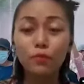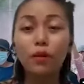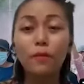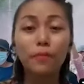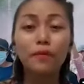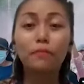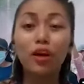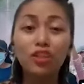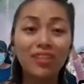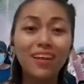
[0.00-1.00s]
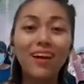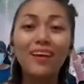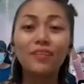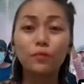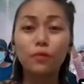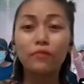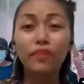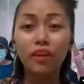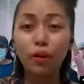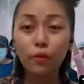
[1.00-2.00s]
who are being marginalized, who are
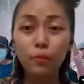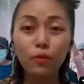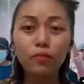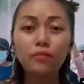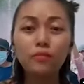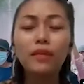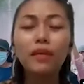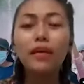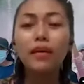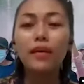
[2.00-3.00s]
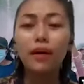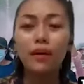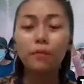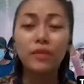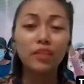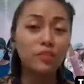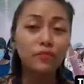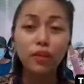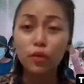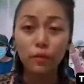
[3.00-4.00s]
vulnerable in
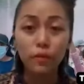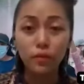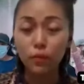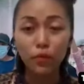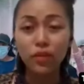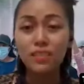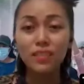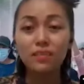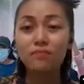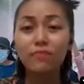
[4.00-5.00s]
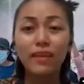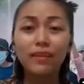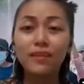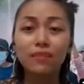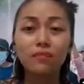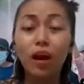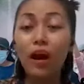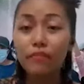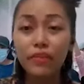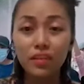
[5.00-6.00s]
different communities, like in
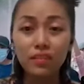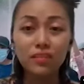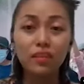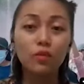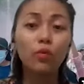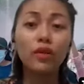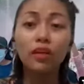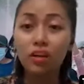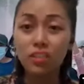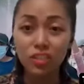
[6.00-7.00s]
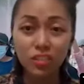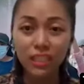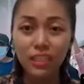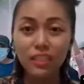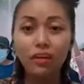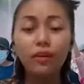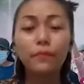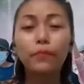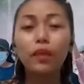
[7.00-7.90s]
Afghanistan or in Argentina.